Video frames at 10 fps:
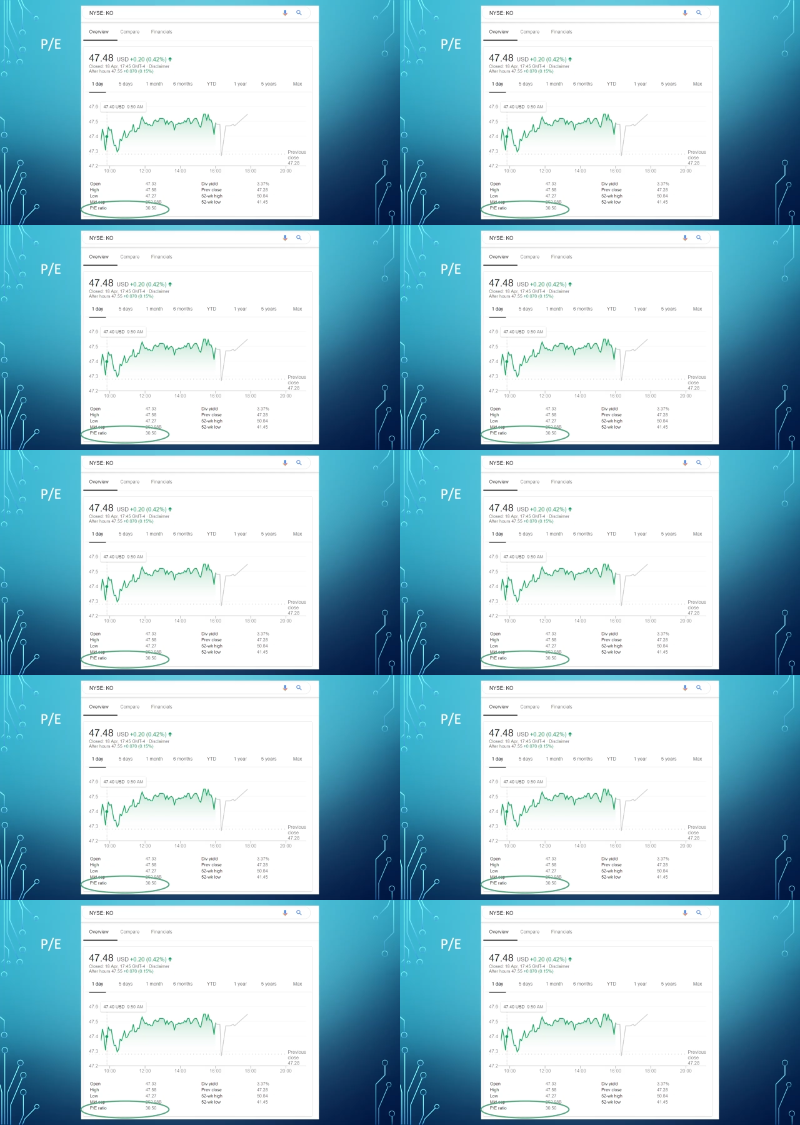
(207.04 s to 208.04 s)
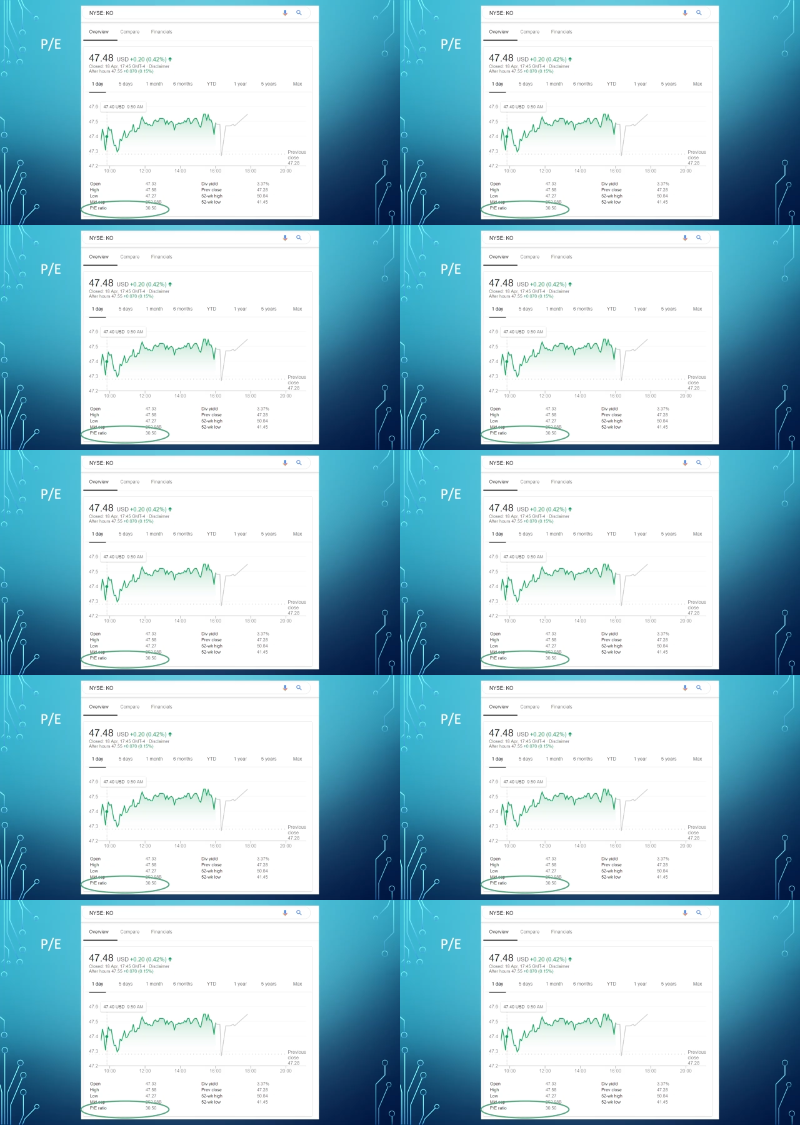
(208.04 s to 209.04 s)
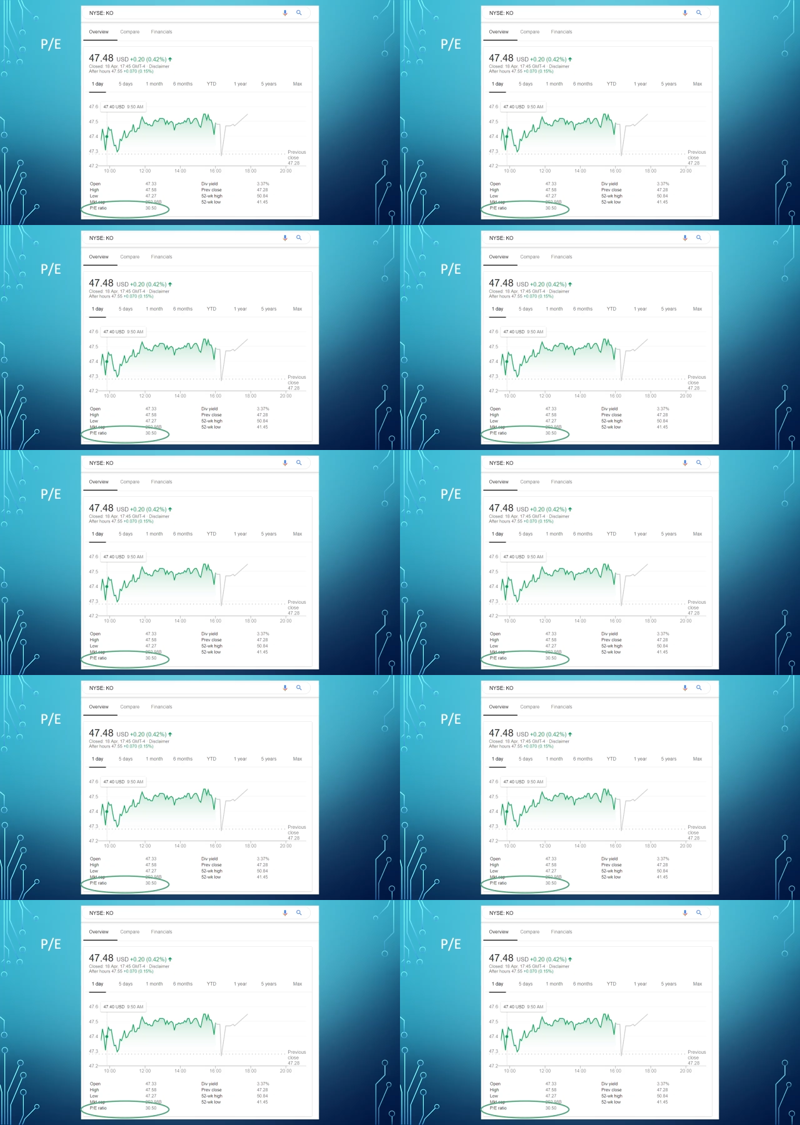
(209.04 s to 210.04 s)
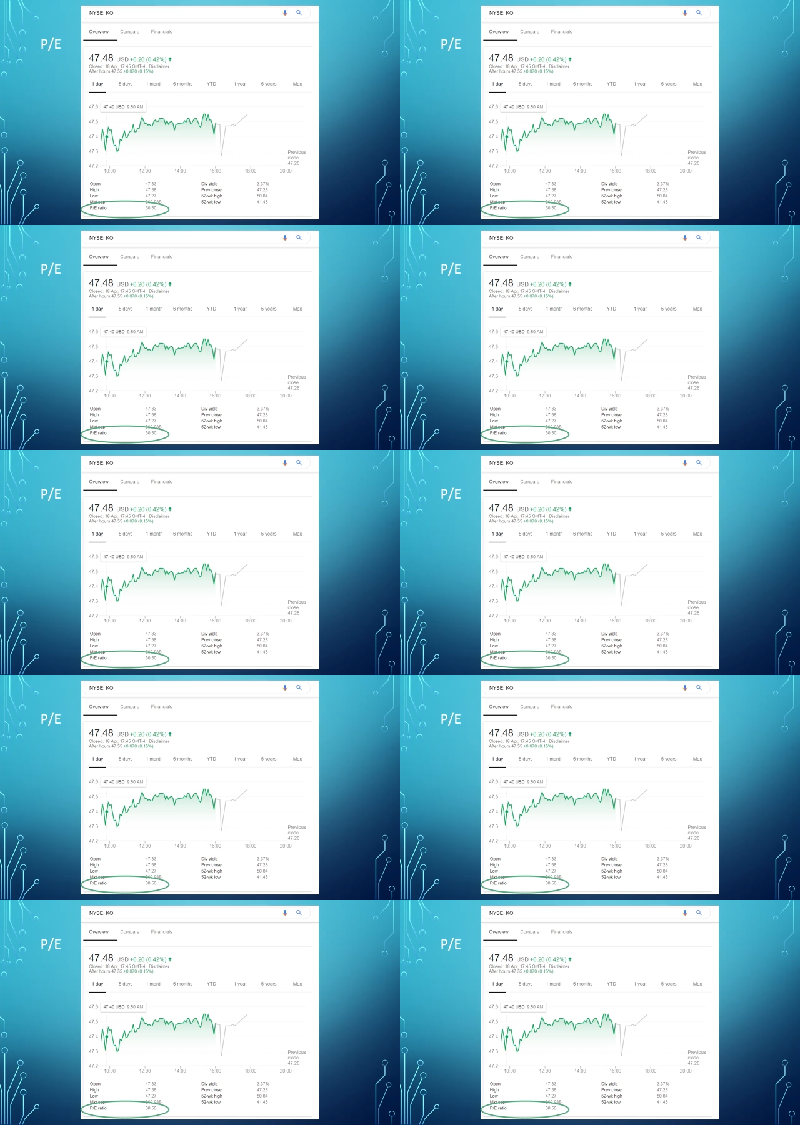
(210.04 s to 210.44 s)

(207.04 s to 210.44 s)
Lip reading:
Nobody's mouth can be seen.